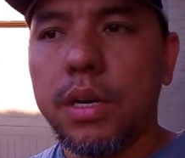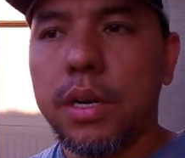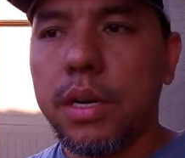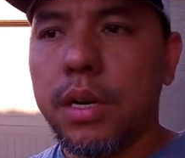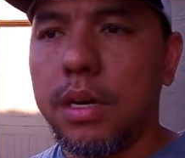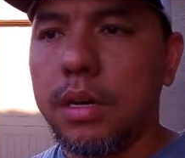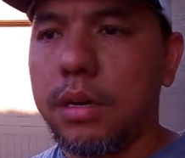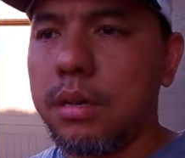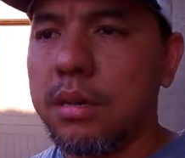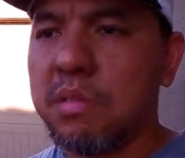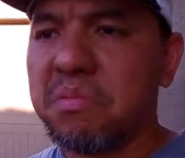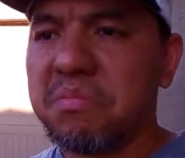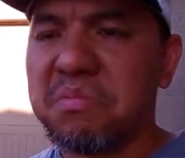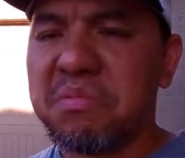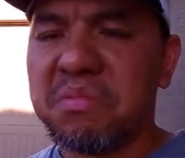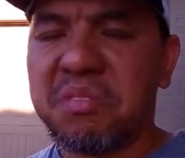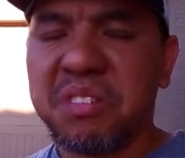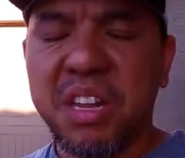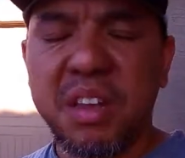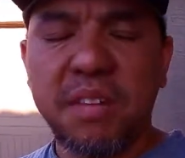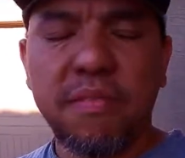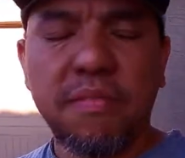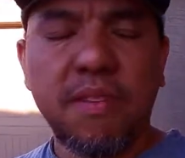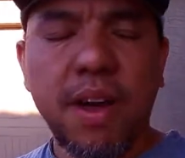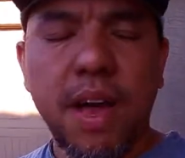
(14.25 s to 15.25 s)
It was
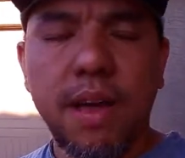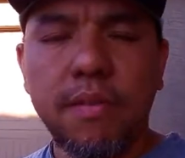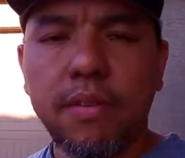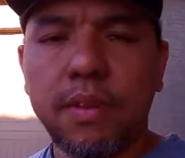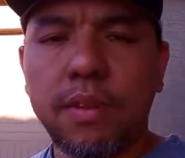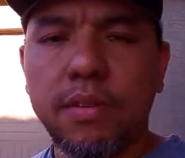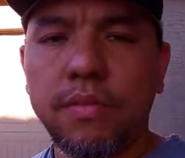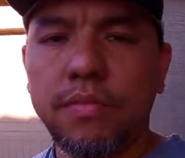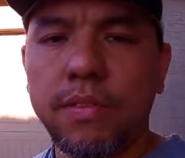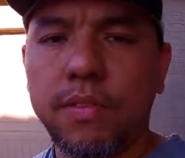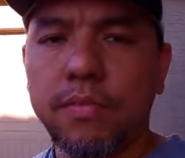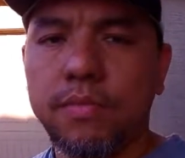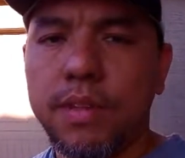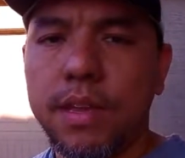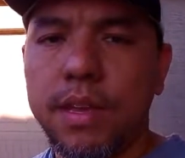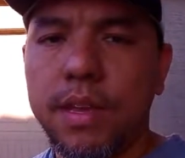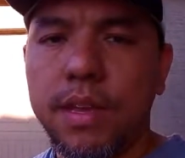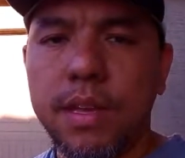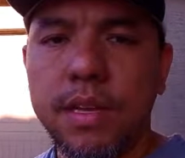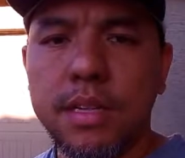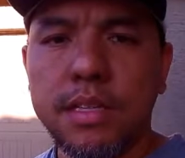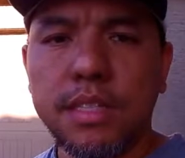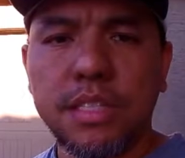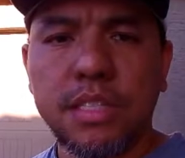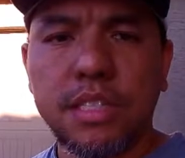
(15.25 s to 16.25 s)
like
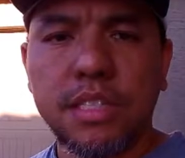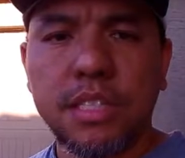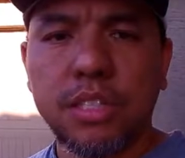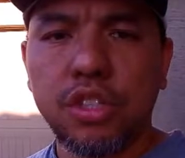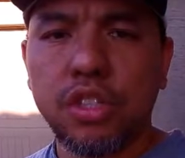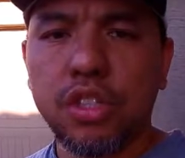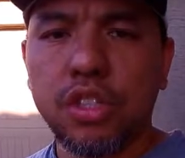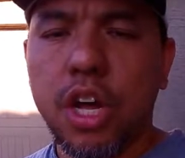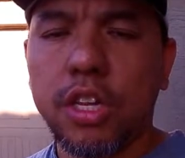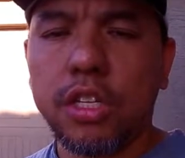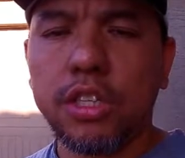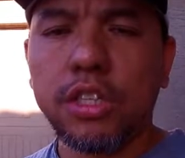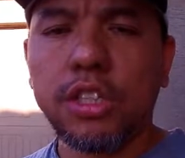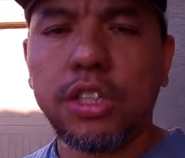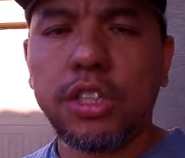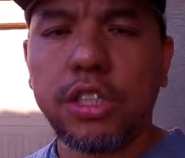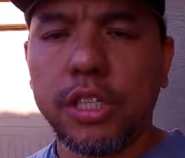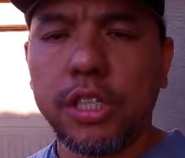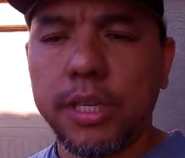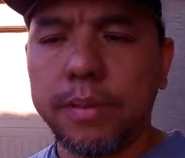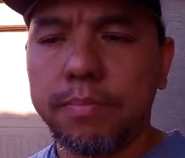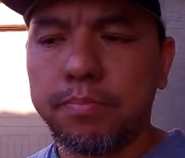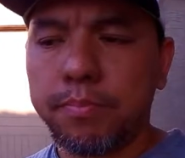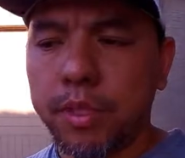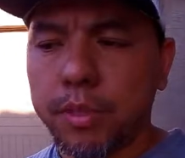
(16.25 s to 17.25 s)
$550, $600
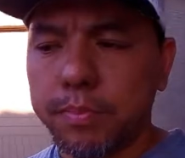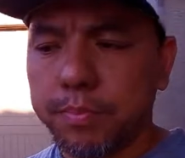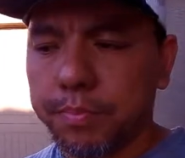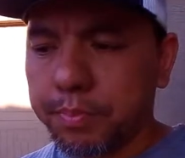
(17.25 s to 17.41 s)
shipped.